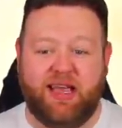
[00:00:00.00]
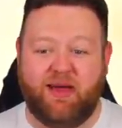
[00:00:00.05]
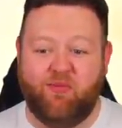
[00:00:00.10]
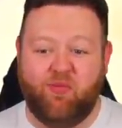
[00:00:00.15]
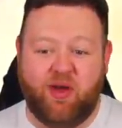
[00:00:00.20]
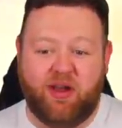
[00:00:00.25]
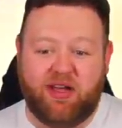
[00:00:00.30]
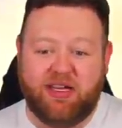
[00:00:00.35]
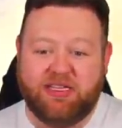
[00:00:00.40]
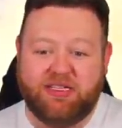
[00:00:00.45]

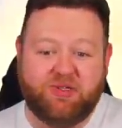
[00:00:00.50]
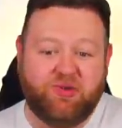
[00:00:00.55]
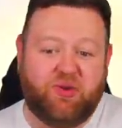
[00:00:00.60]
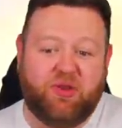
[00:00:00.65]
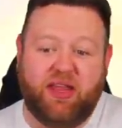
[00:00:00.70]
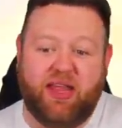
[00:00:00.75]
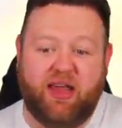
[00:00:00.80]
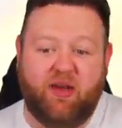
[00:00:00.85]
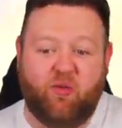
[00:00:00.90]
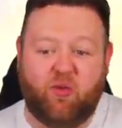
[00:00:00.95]
And when I
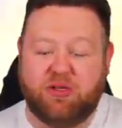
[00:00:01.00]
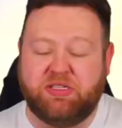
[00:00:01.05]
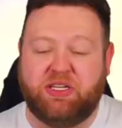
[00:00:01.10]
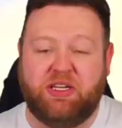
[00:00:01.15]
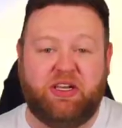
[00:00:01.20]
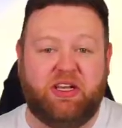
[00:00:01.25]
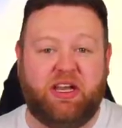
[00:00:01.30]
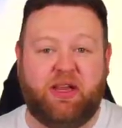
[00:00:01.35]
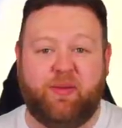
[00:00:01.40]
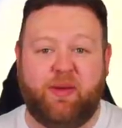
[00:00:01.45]
saw that it
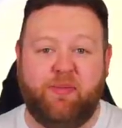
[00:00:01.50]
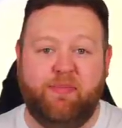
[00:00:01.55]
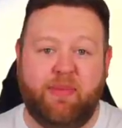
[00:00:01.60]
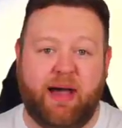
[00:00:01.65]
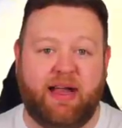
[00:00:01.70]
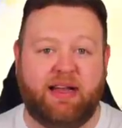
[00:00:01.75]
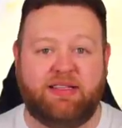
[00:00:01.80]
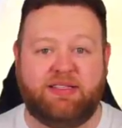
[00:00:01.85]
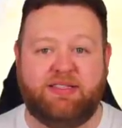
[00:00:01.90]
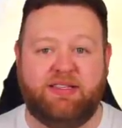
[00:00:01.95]
wasn't going to be
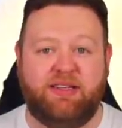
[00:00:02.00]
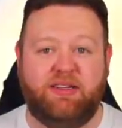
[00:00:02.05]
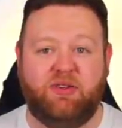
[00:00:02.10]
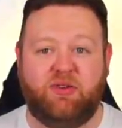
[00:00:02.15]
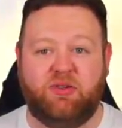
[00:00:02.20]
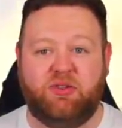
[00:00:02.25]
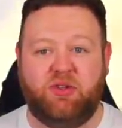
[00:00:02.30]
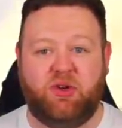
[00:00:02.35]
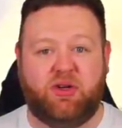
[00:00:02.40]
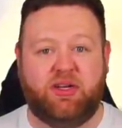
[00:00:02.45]
Maddison
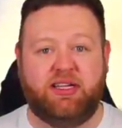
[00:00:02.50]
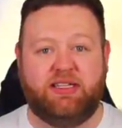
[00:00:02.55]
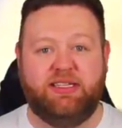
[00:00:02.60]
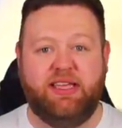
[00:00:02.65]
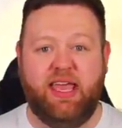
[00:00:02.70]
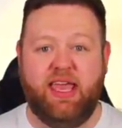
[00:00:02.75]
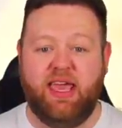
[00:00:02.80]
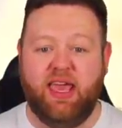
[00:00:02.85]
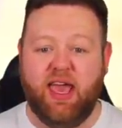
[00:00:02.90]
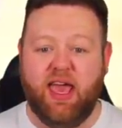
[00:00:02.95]
or
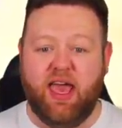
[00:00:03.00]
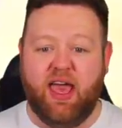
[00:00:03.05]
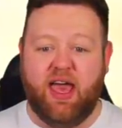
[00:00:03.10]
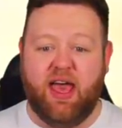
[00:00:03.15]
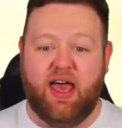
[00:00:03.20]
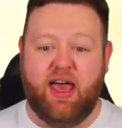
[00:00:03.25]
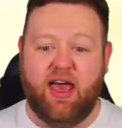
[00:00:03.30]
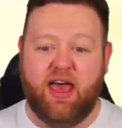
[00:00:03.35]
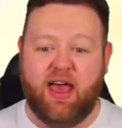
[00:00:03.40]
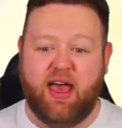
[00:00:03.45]
Doherty,
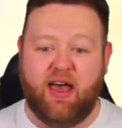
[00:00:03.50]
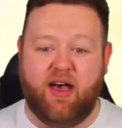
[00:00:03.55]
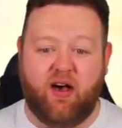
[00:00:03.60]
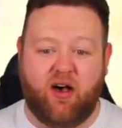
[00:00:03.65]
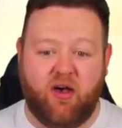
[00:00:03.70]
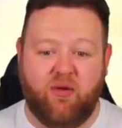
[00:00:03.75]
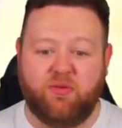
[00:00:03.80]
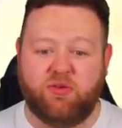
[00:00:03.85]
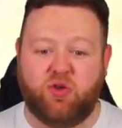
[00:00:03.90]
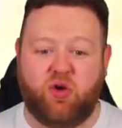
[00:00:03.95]
uh,
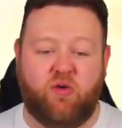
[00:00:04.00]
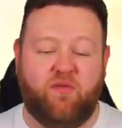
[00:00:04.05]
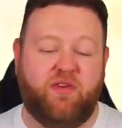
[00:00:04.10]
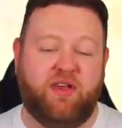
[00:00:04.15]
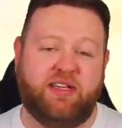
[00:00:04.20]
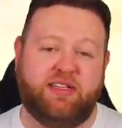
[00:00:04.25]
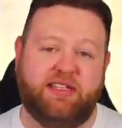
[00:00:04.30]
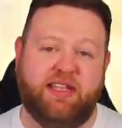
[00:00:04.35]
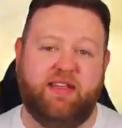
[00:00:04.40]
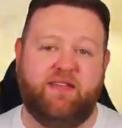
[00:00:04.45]
I was
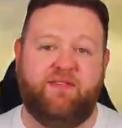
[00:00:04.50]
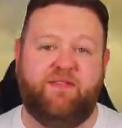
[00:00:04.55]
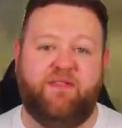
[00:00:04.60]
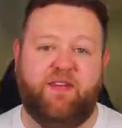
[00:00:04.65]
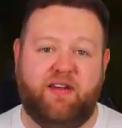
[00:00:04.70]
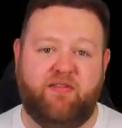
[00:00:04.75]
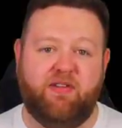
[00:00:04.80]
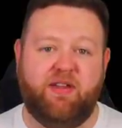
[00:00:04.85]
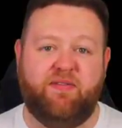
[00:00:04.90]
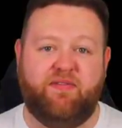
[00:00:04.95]
obviously
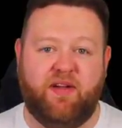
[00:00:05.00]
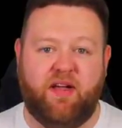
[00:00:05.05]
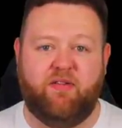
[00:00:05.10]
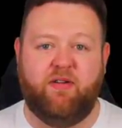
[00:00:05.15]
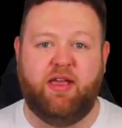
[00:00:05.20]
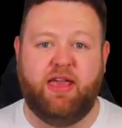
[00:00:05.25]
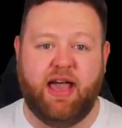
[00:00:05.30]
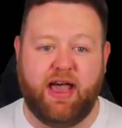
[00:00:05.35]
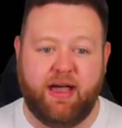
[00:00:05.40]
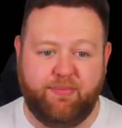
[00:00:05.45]
very,
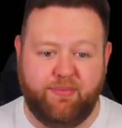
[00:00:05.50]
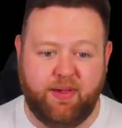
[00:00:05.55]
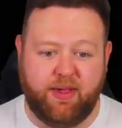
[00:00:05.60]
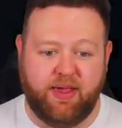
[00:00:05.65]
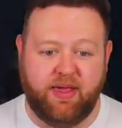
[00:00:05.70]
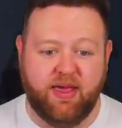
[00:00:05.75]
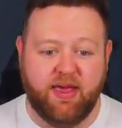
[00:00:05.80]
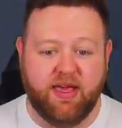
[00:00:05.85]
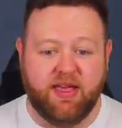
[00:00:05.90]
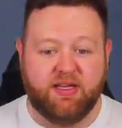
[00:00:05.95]
very
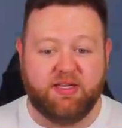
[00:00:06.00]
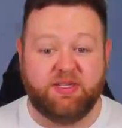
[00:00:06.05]
happy.